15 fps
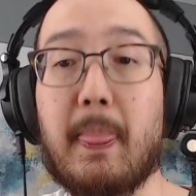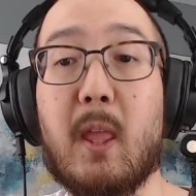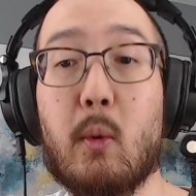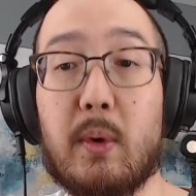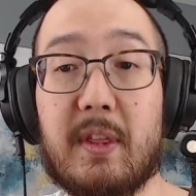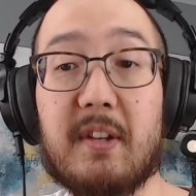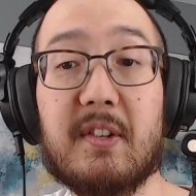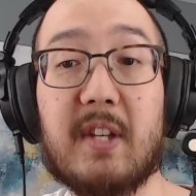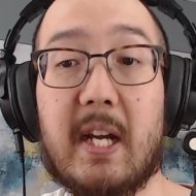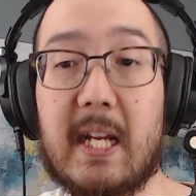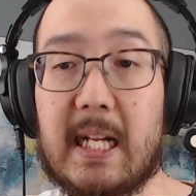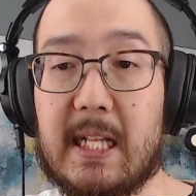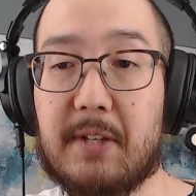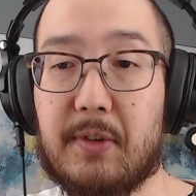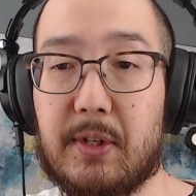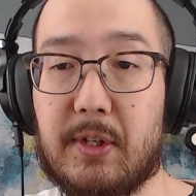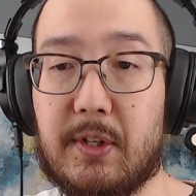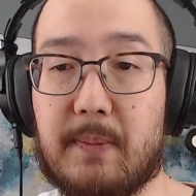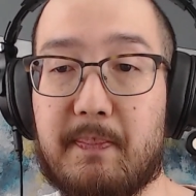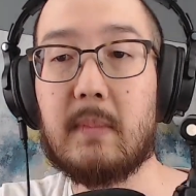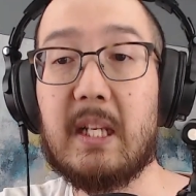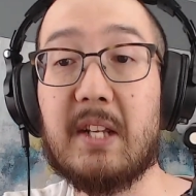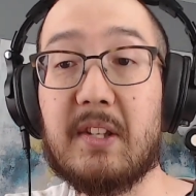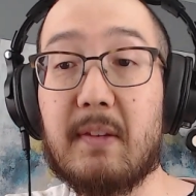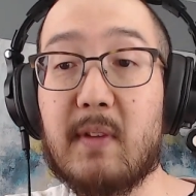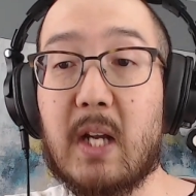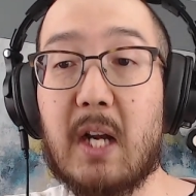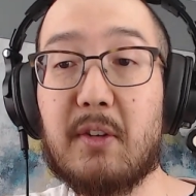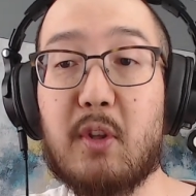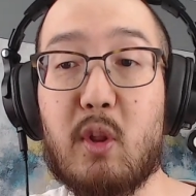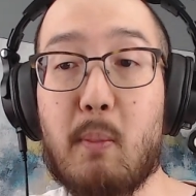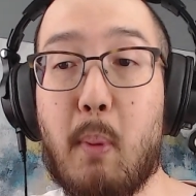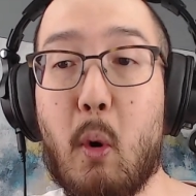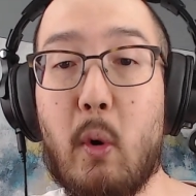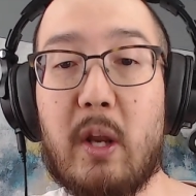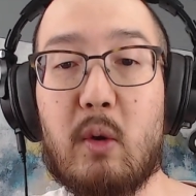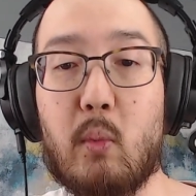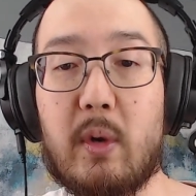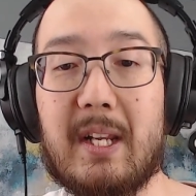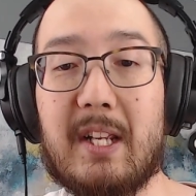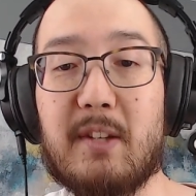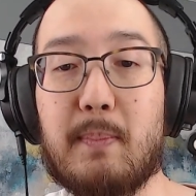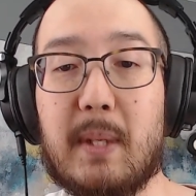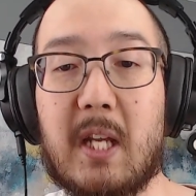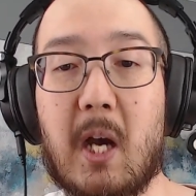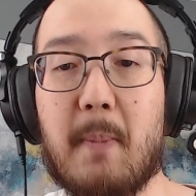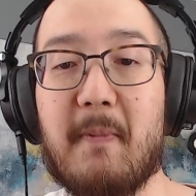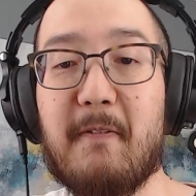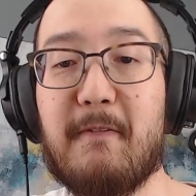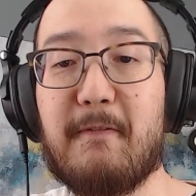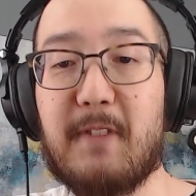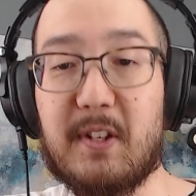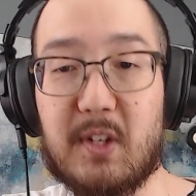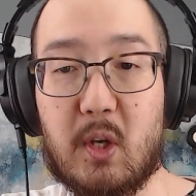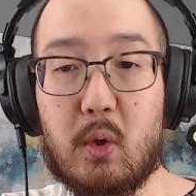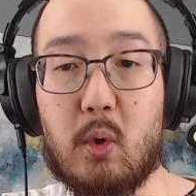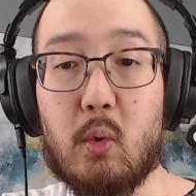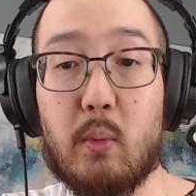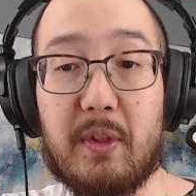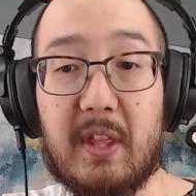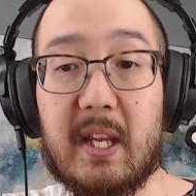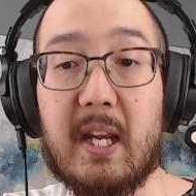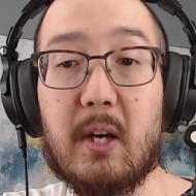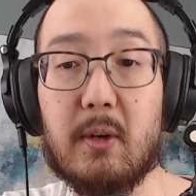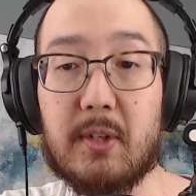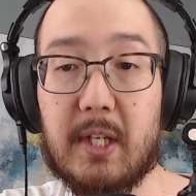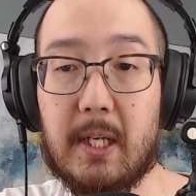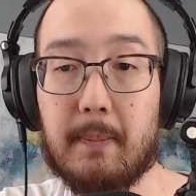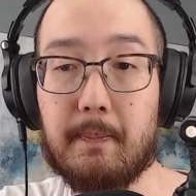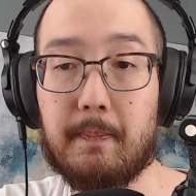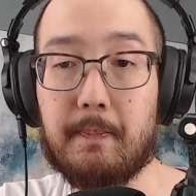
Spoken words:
with his dialysis. He has even gotten to the point where he's become physical with the care team.